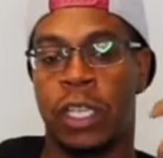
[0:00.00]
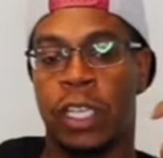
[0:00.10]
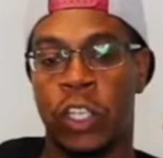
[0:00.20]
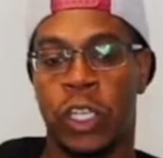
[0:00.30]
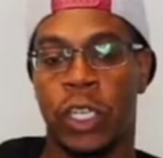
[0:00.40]

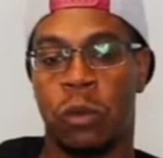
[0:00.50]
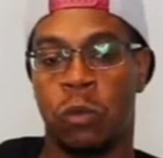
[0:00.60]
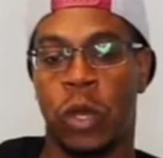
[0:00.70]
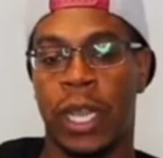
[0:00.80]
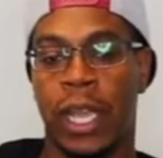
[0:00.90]
good in
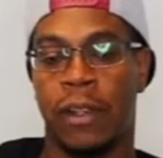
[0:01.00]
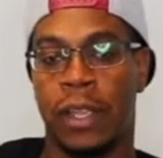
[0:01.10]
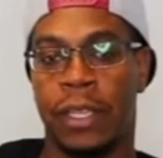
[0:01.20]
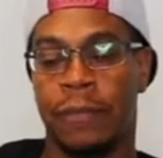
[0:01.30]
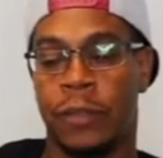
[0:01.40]
one
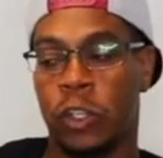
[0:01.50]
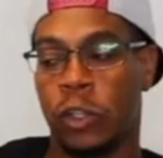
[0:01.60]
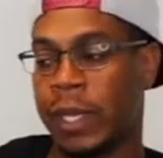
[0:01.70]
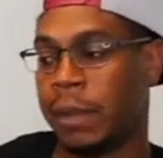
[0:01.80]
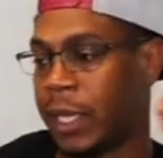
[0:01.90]
area, you'll be
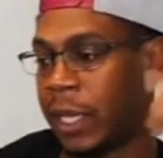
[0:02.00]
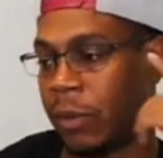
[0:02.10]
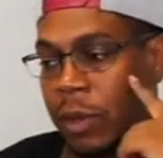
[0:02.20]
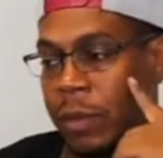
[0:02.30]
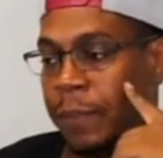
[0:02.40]
able to get
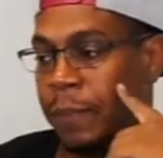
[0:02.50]
women.